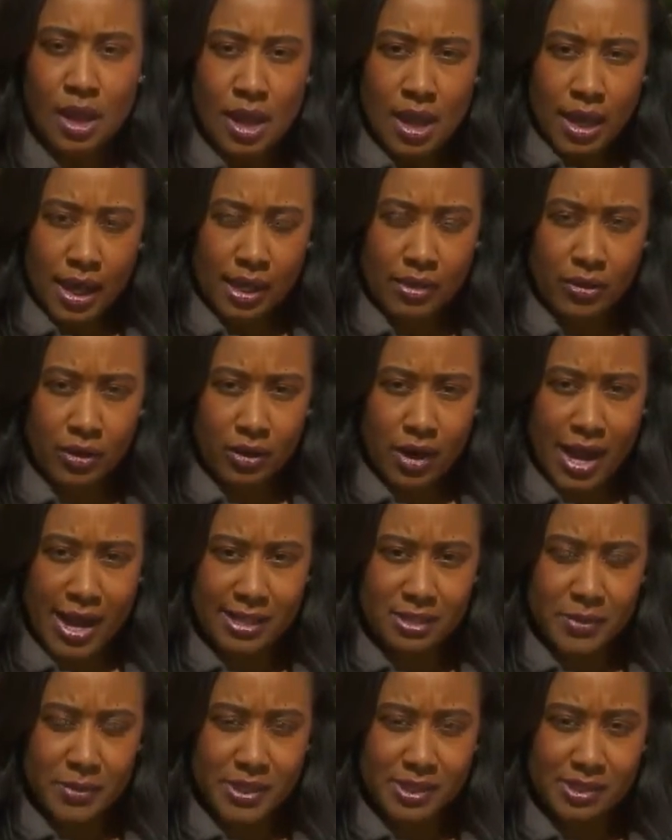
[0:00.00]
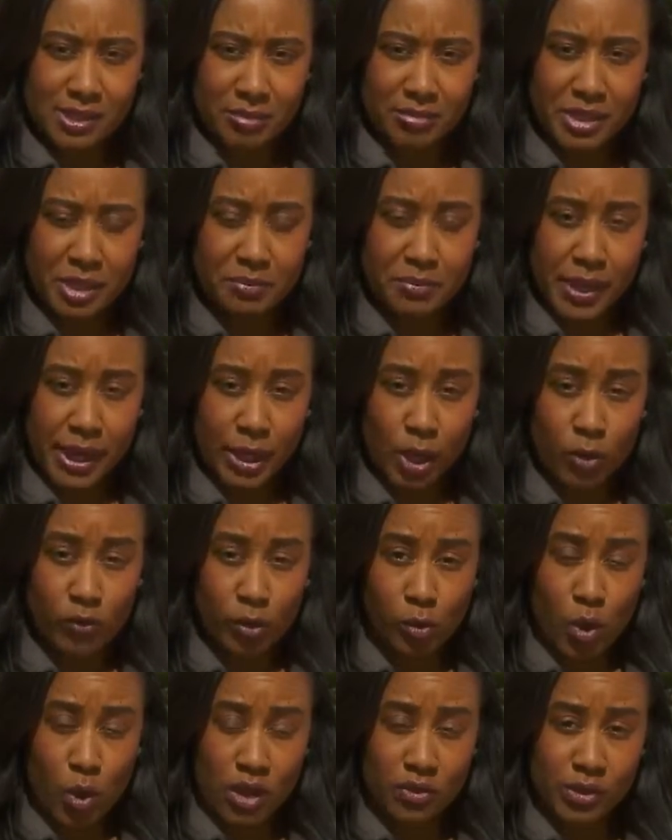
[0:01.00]
And there has been some debate
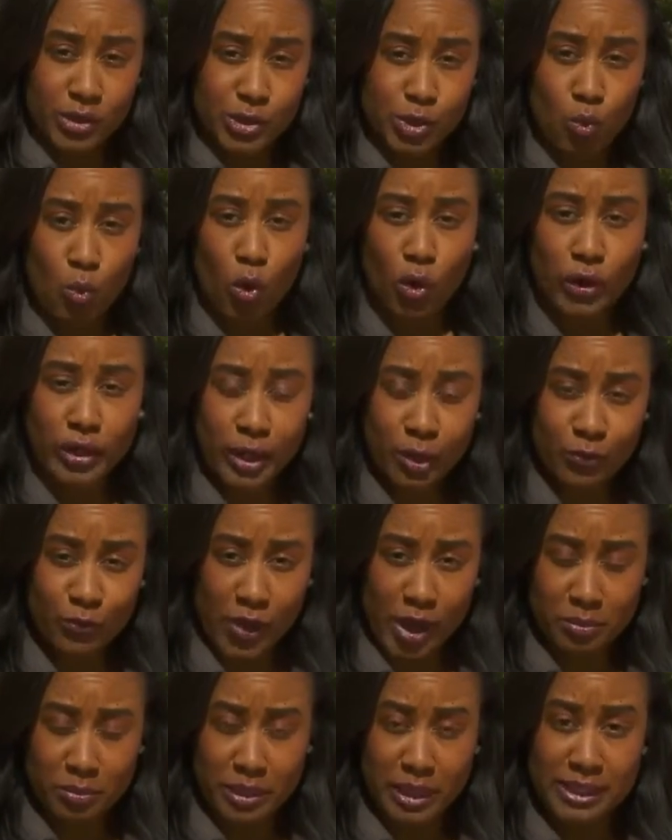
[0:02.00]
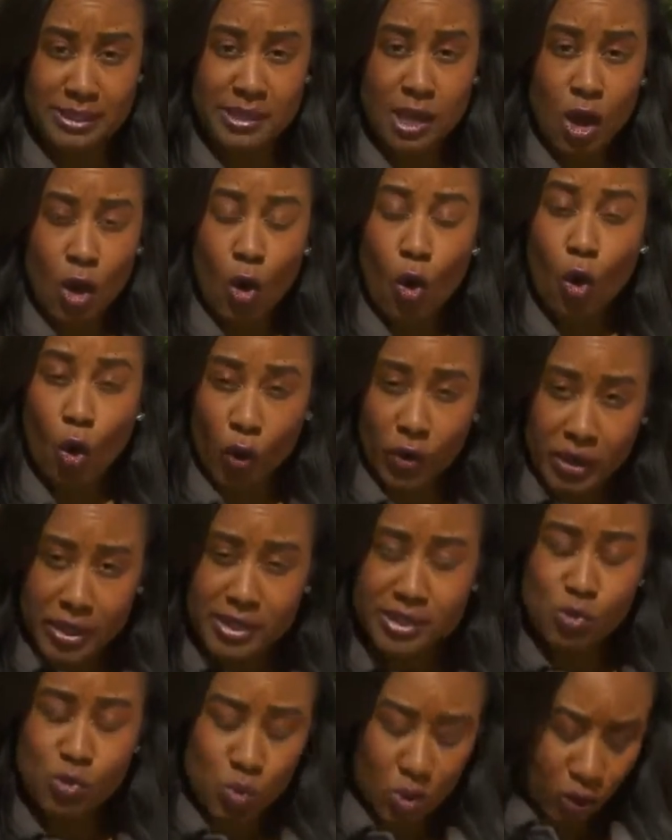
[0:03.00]
over what this working families
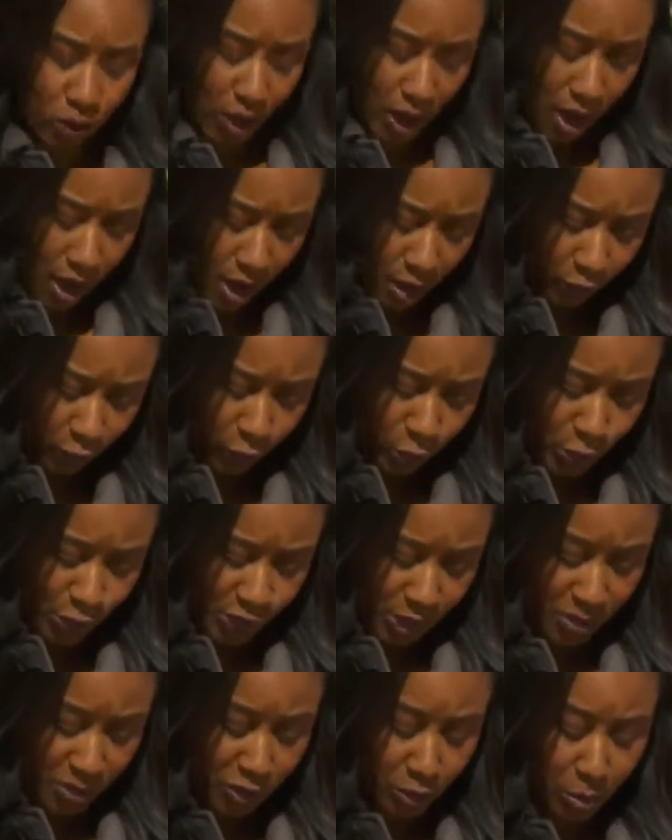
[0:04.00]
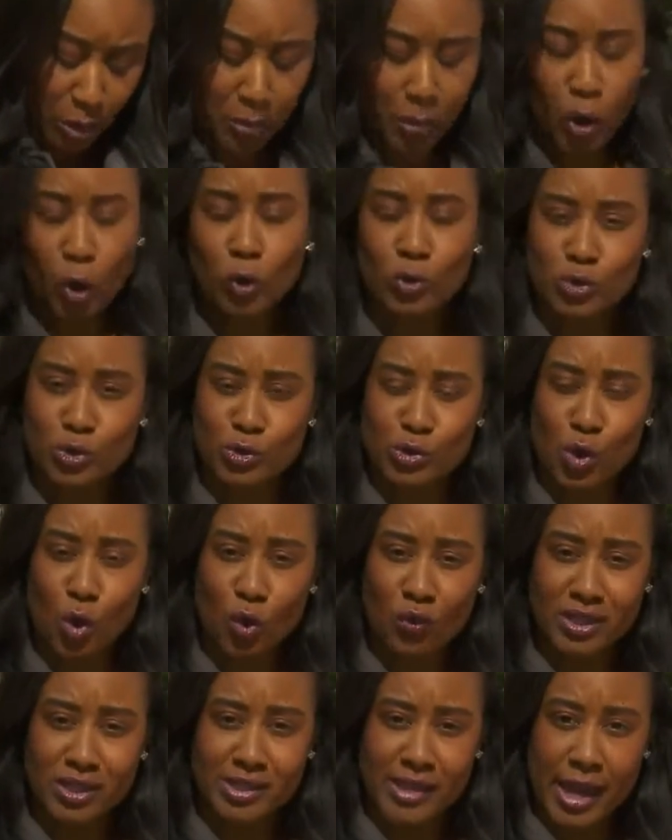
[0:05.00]
ordinance will cover. Some of the proposals
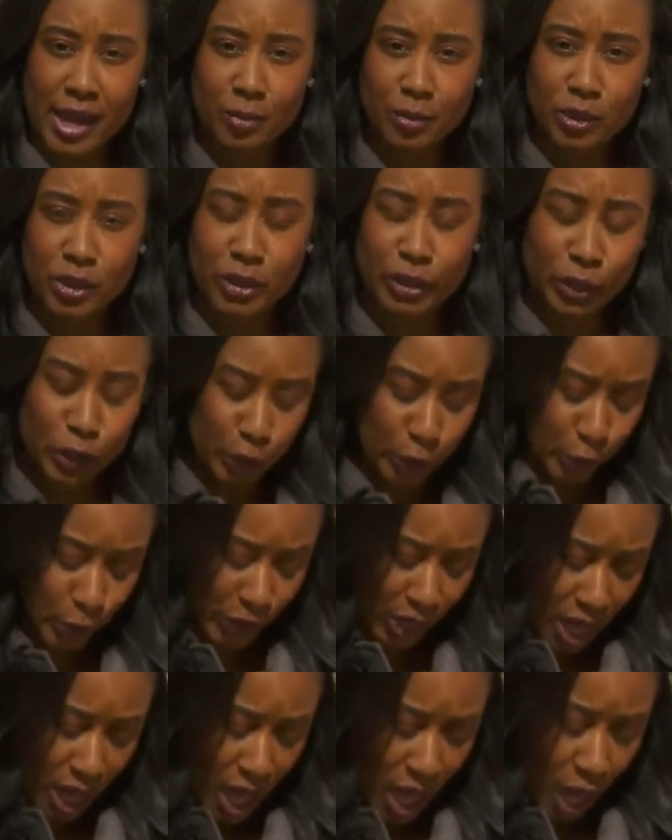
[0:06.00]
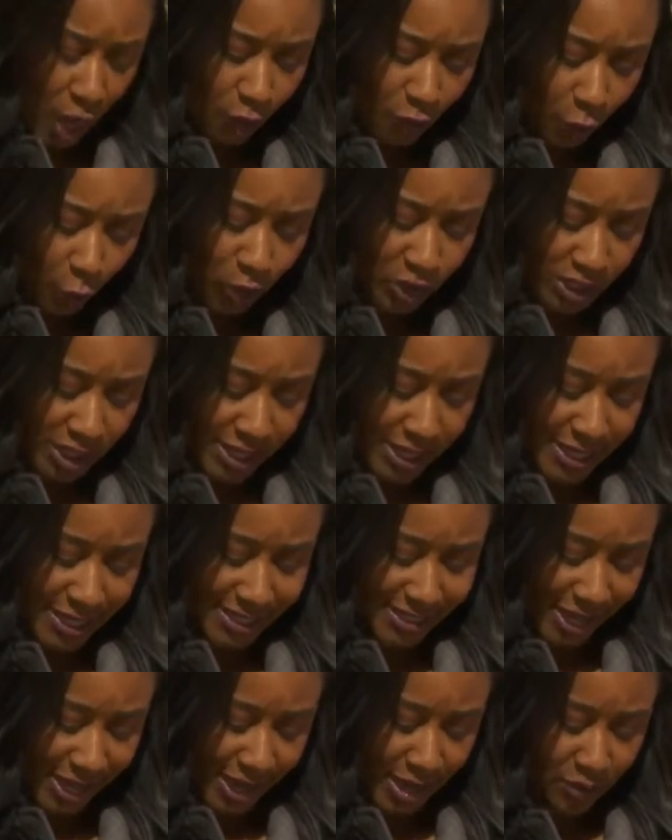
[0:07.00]
on the table include a
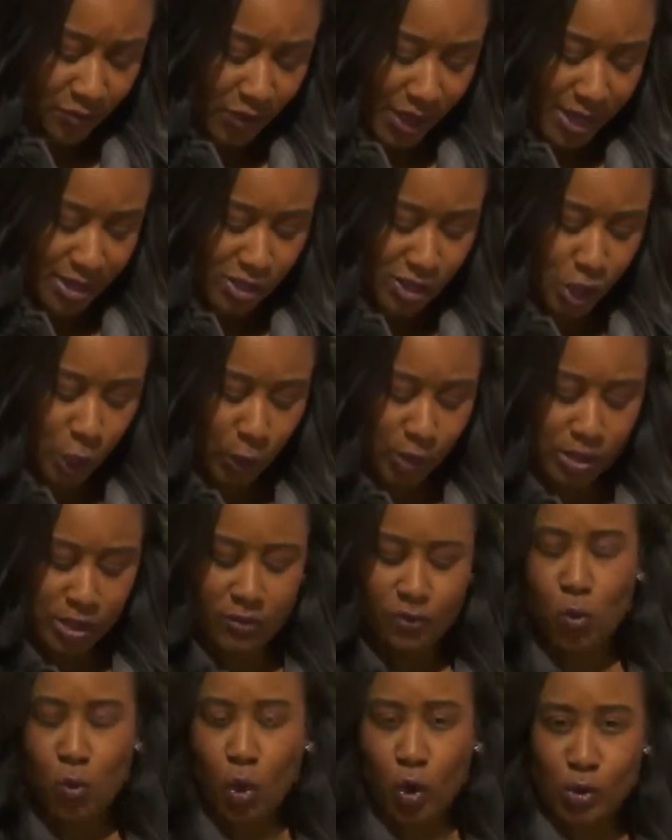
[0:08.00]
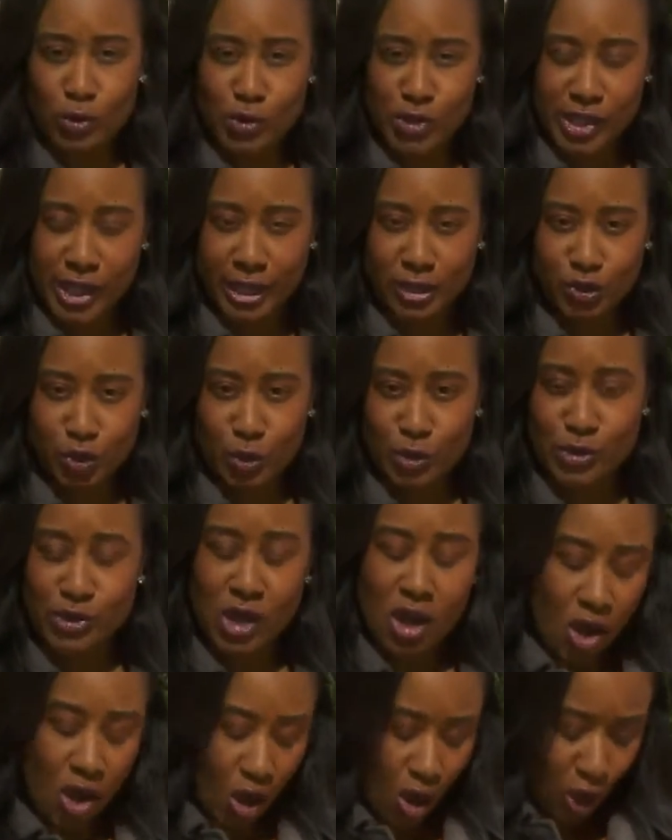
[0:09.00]
14-day advance notice of work schedules,
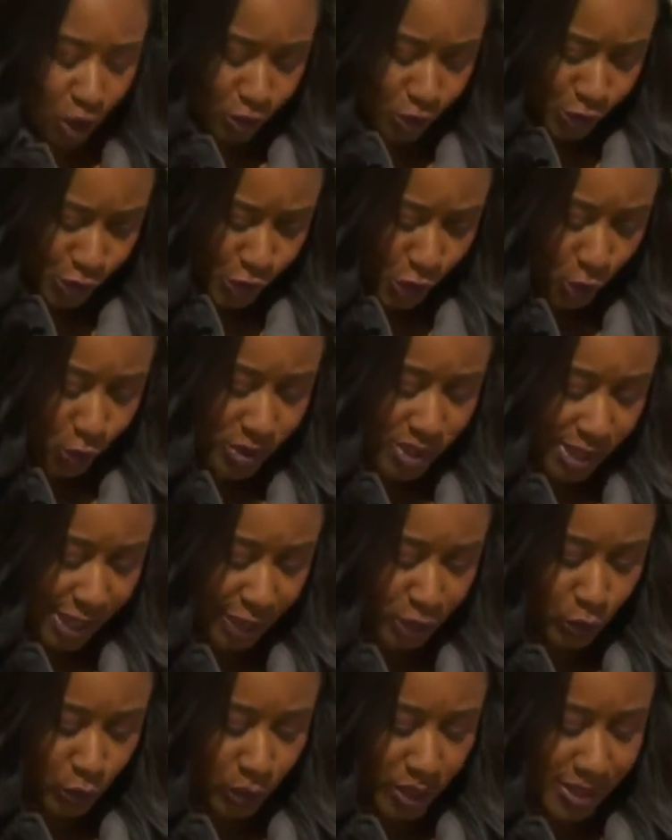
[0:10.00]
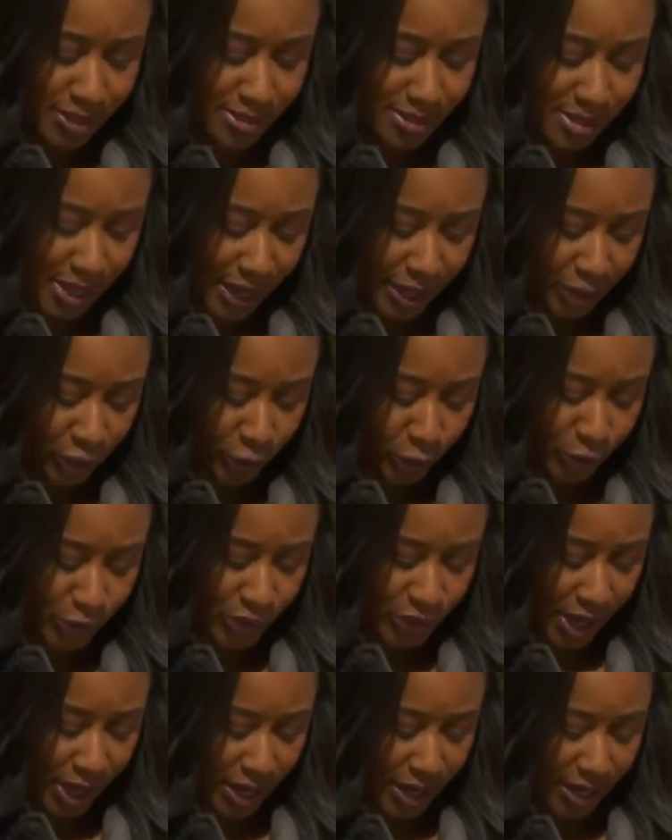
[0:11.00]
also scheduling
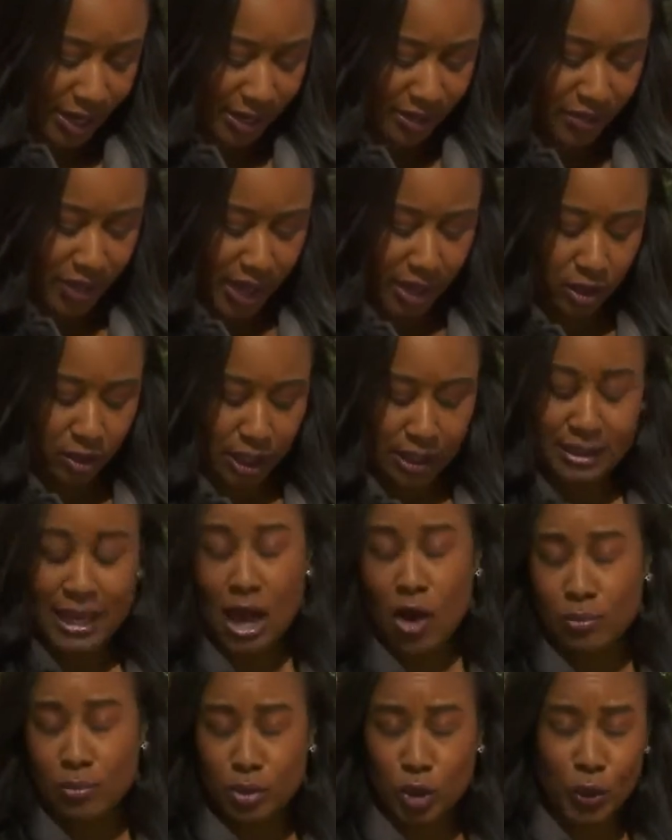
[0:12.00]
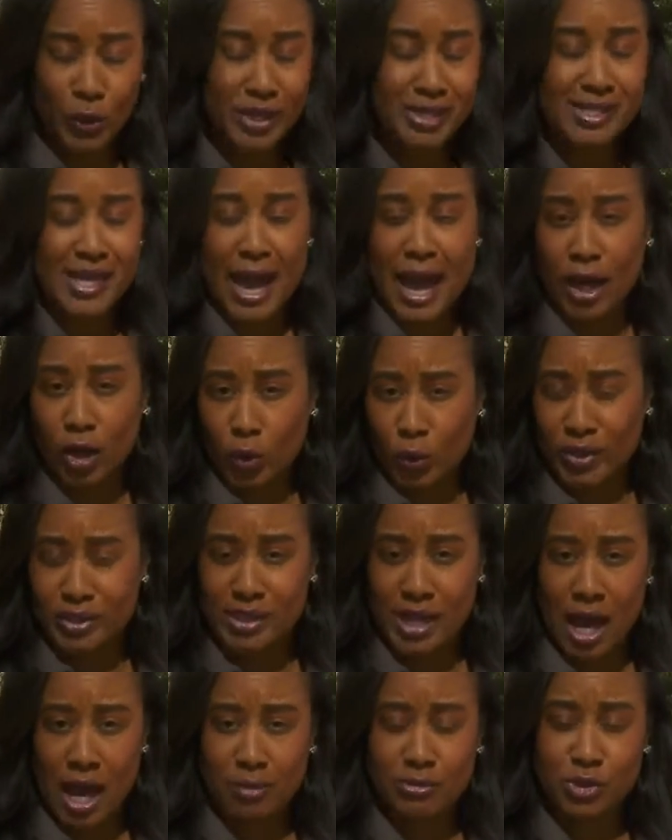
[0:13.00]
standards that allow employees adequate
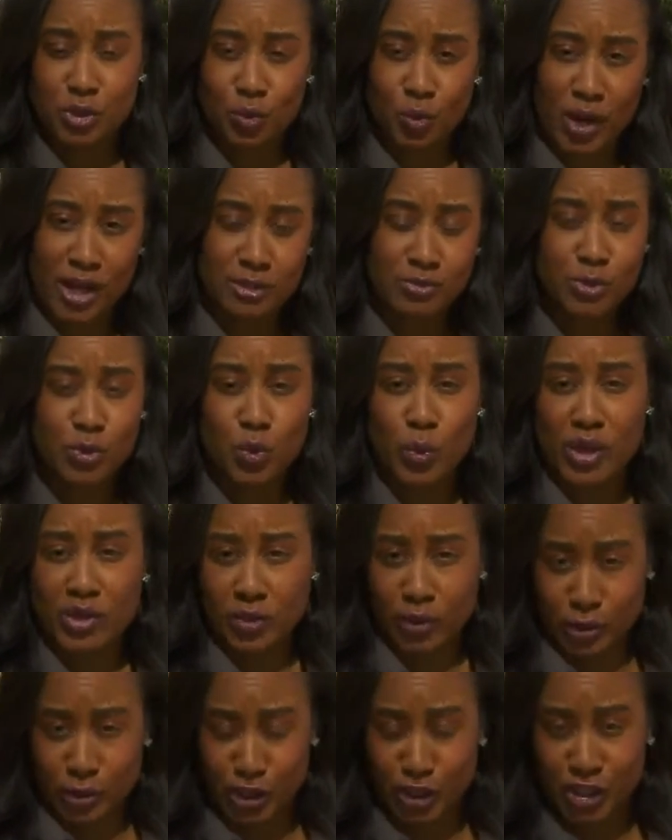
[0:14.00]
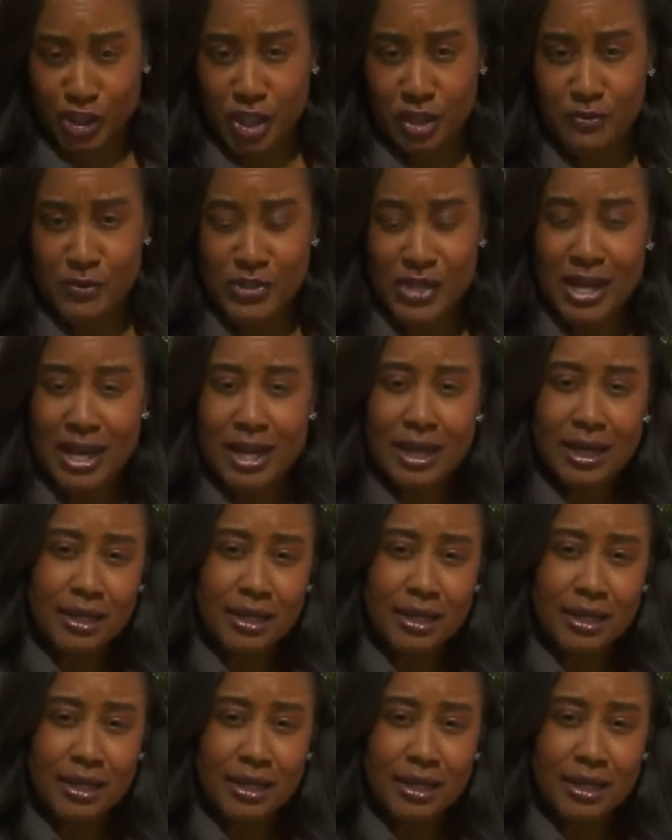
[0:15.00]
time to rest between their shifts.